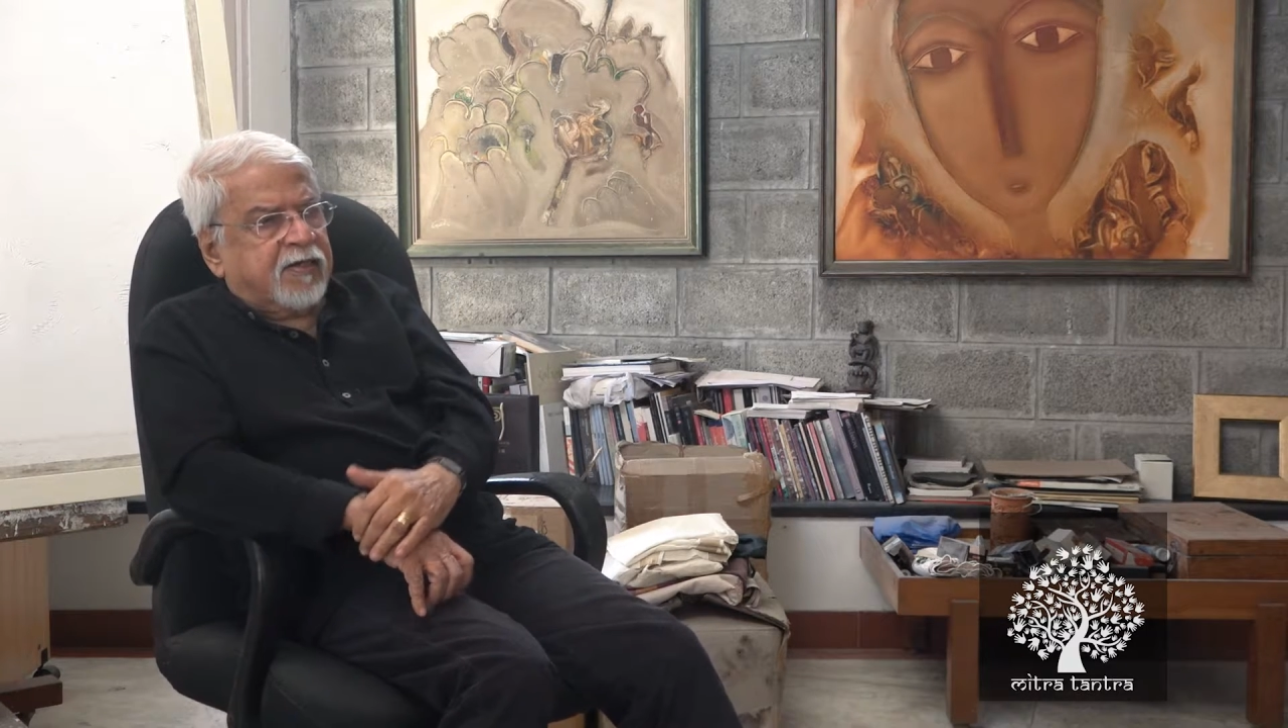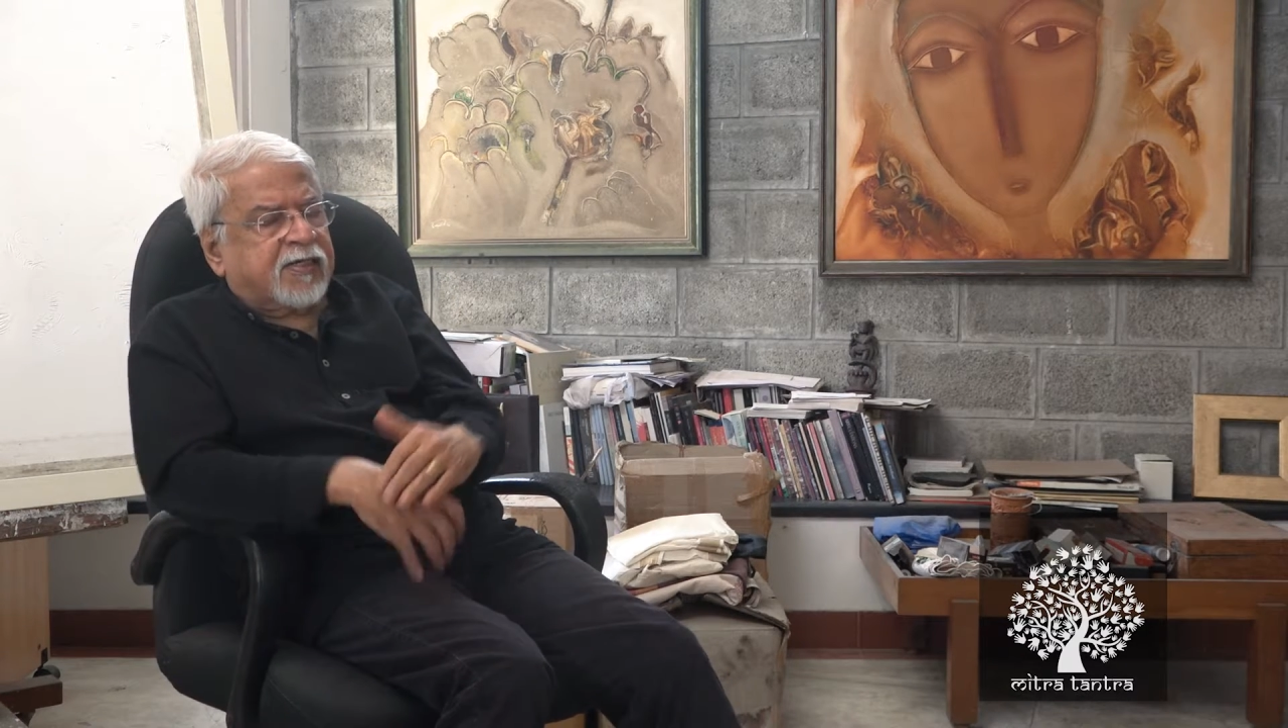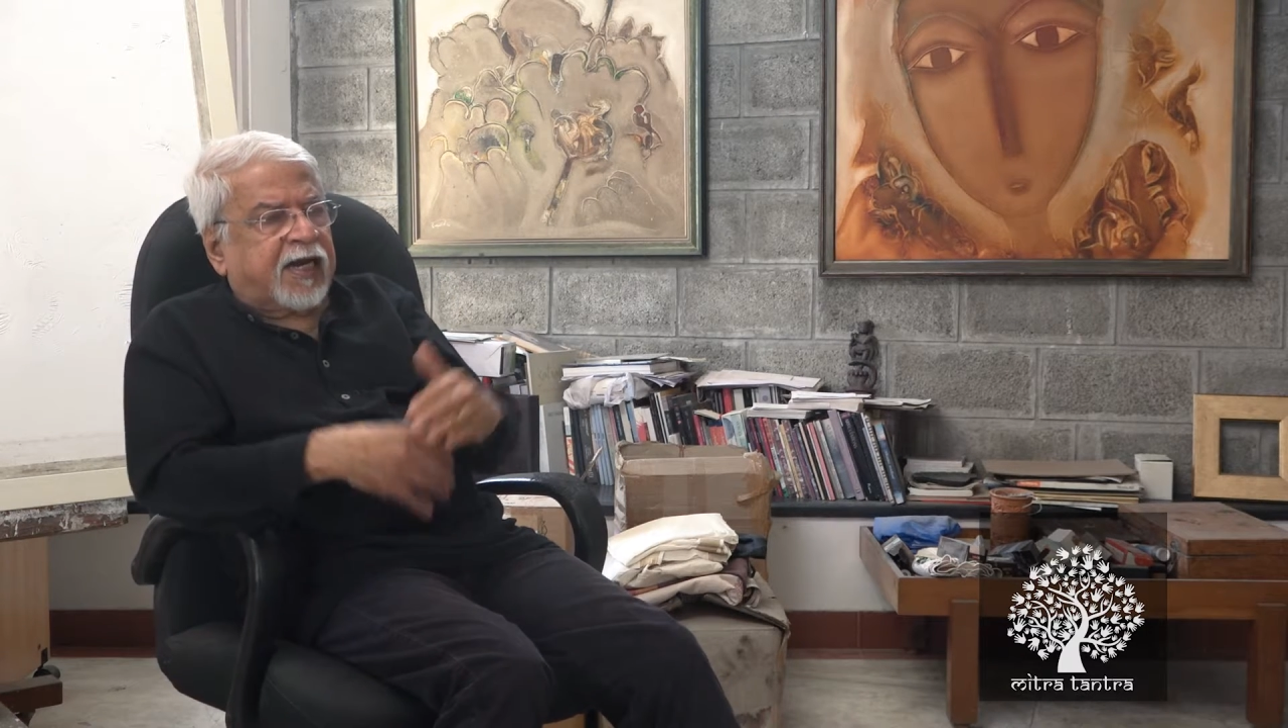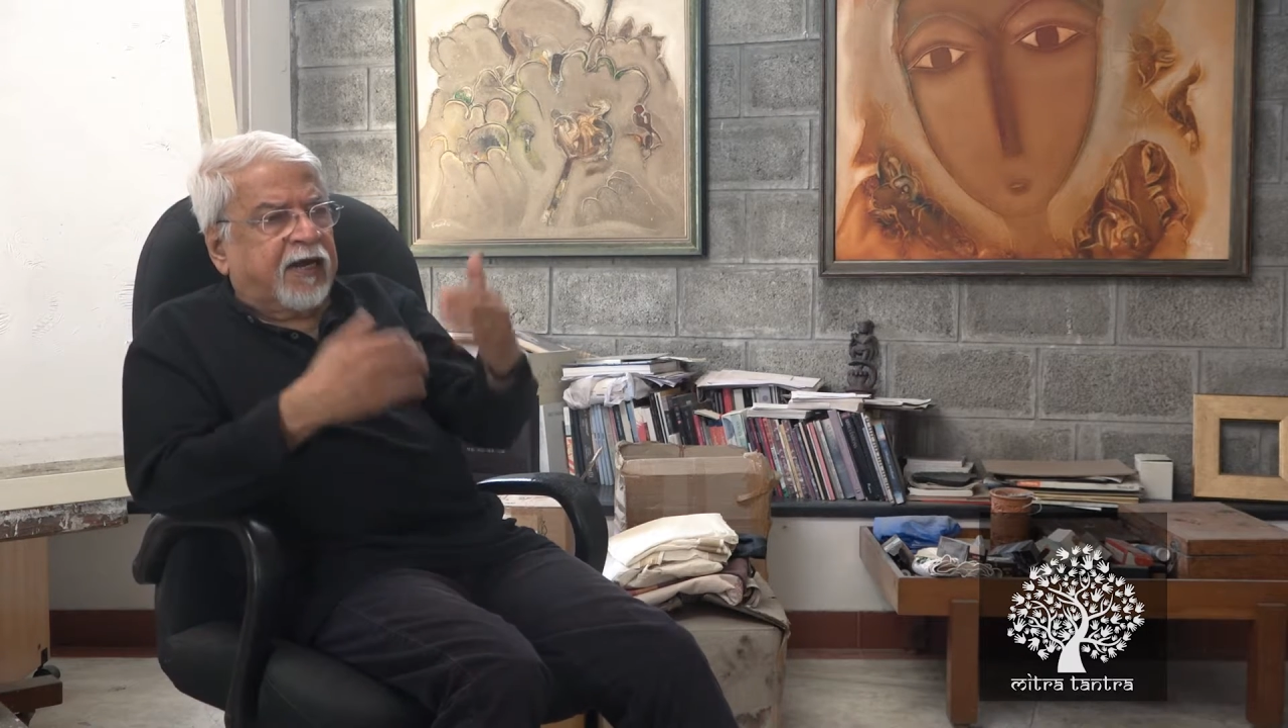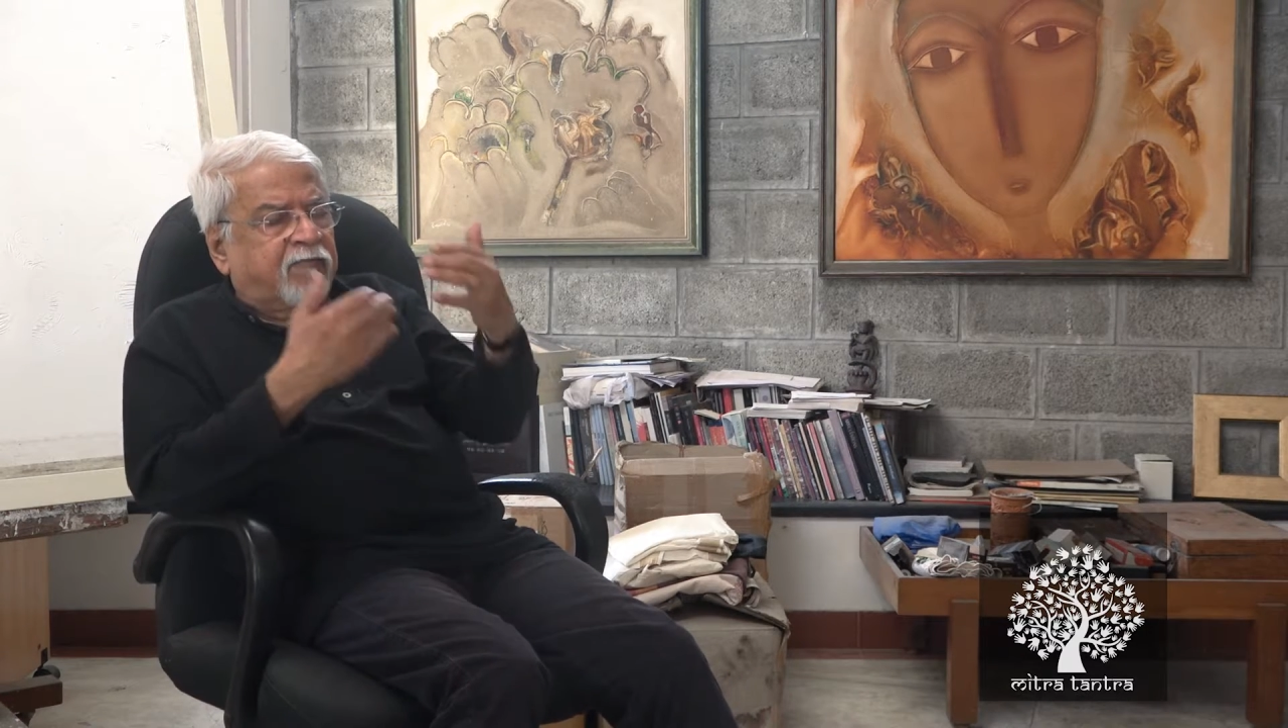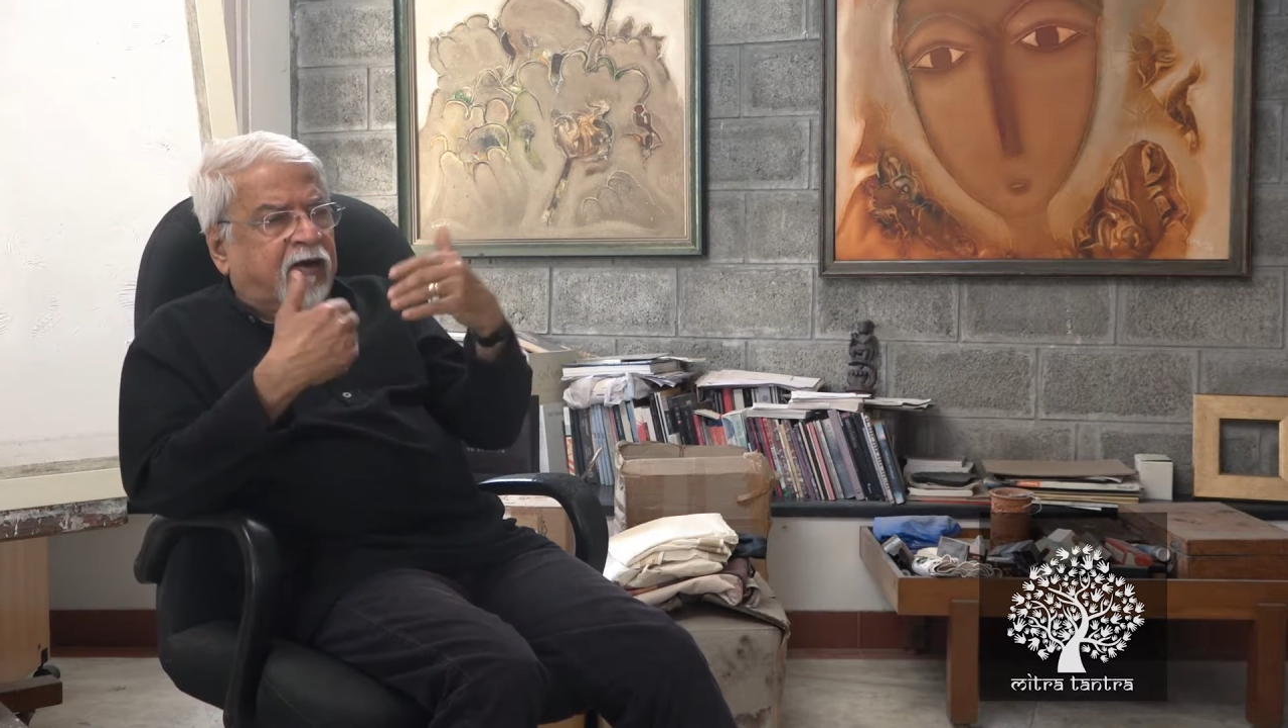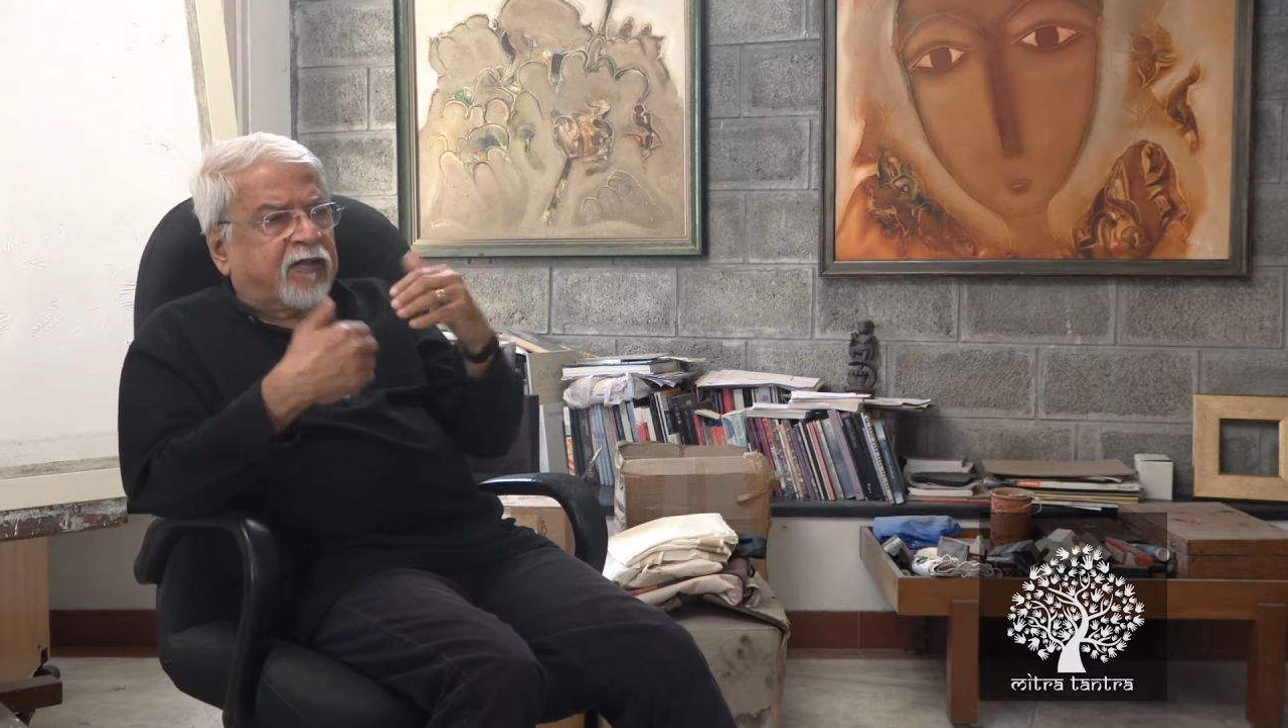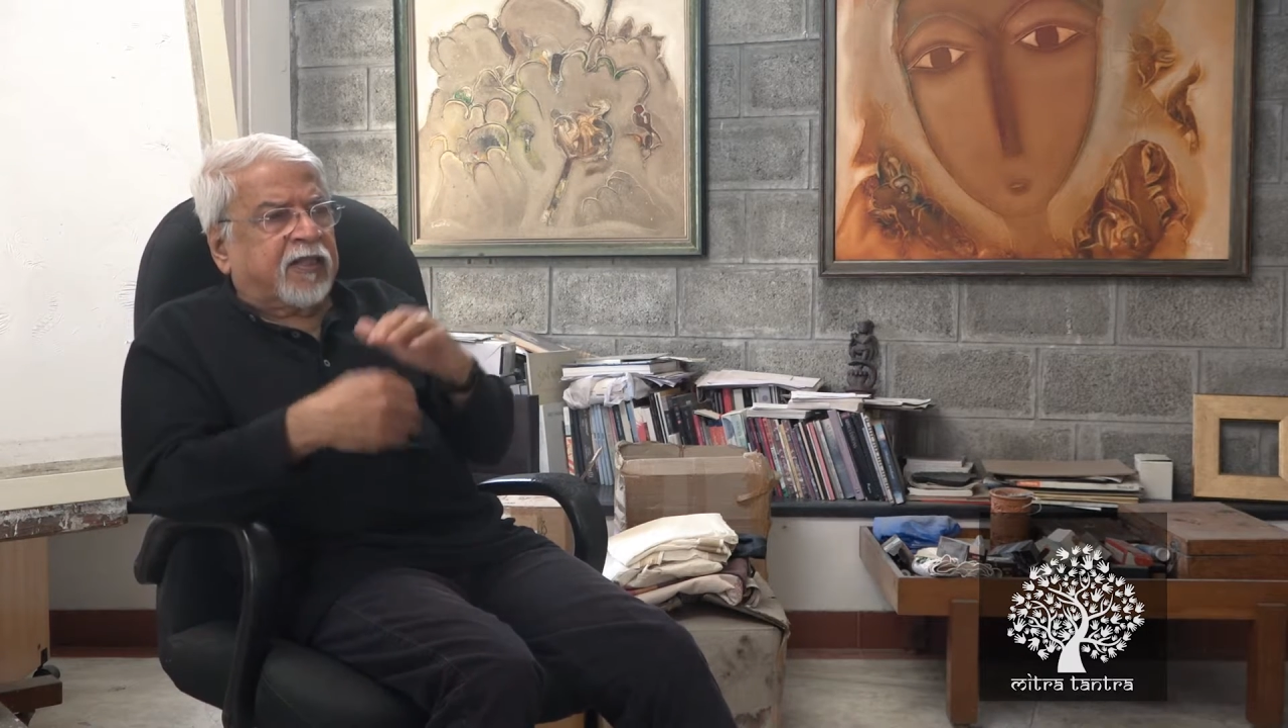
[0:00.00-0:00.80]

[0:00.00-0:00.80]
stand to